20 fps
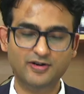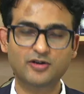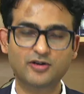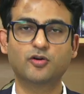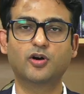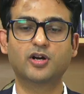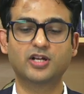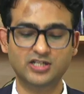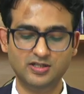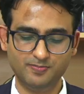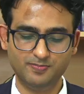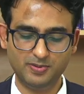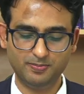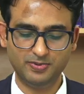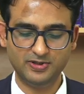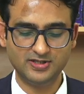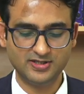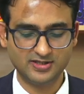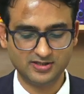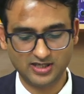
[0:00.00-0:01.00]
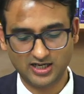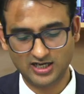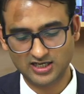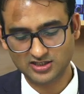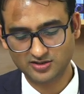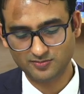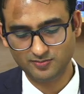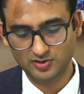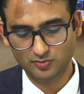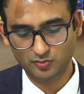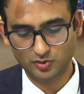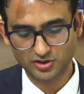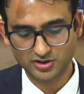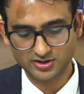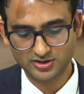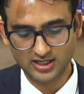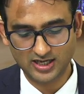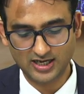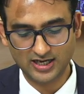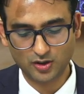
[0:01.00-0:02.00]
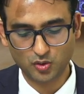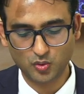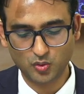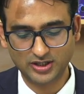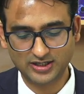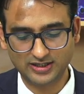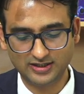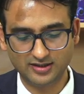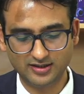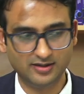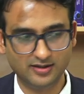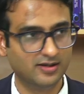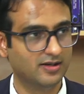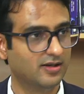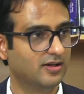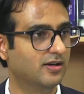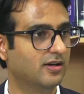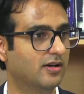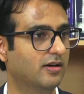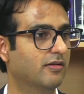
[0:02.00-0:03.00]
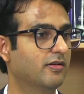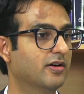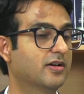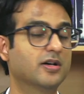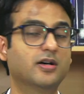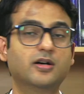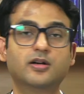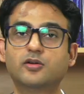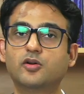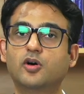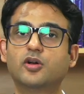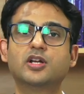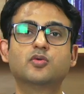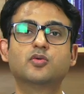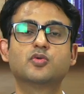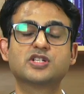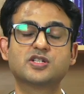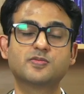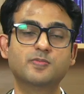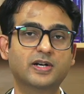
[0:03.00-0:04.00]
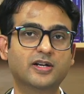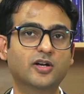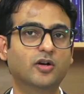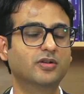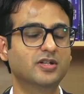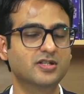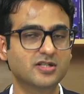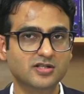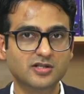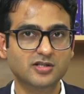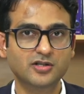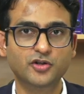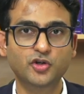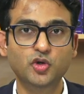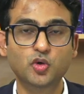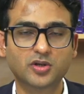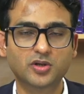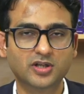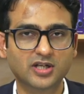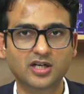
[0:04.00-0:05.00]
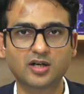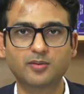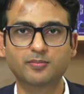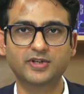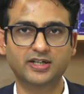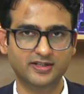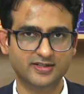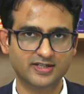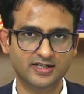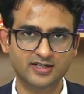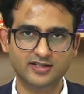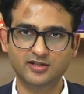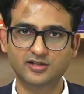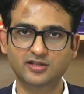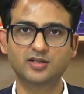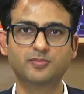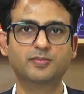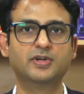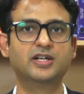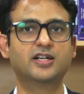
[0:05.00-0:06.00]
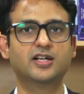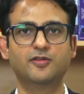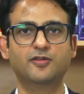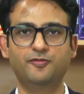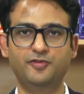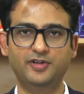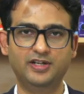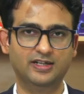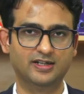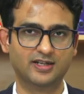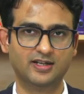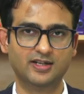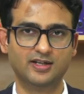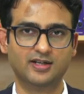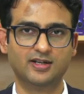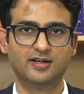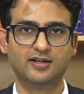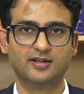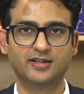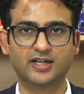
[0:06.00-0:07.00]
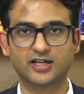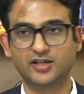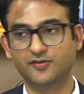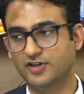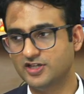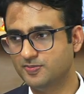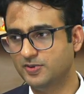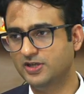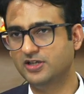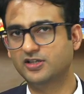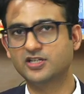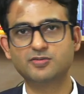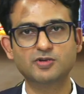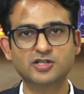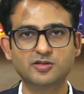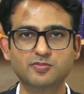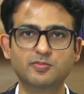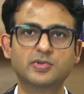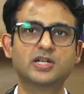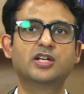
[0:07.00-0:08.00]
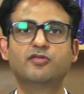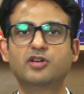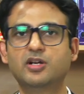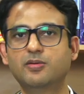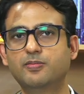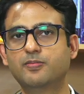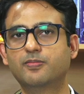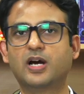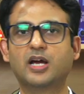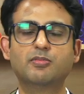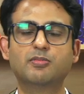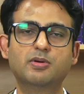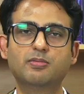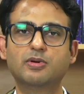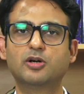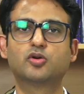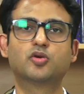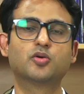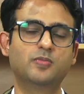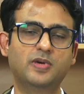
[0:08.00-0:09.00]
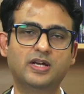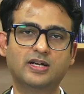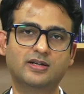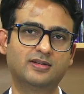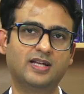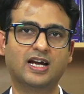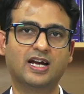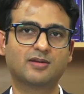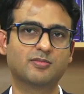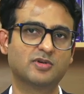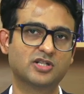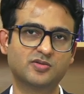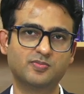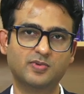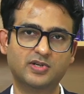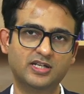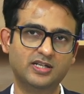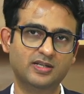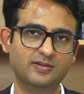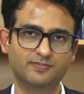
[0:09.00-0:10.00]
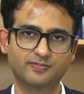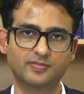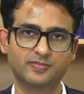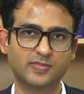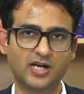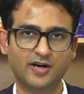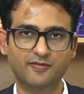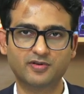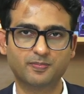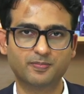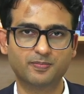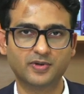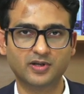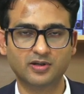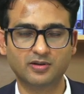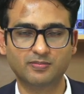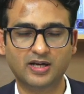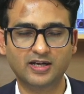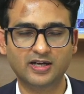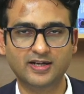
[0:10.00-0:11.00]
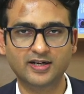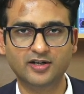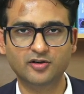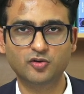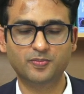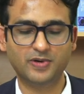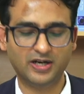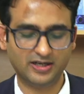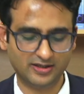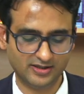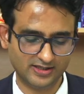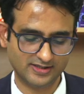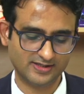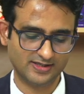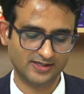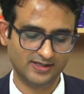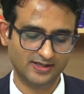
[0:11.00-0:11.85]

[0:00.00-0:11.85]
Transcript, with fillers: college and people ask me what is the roi return on investment now this is a new term that has entered the medical field that if i spend this much money will i be able to make that much money after uh, i get into practice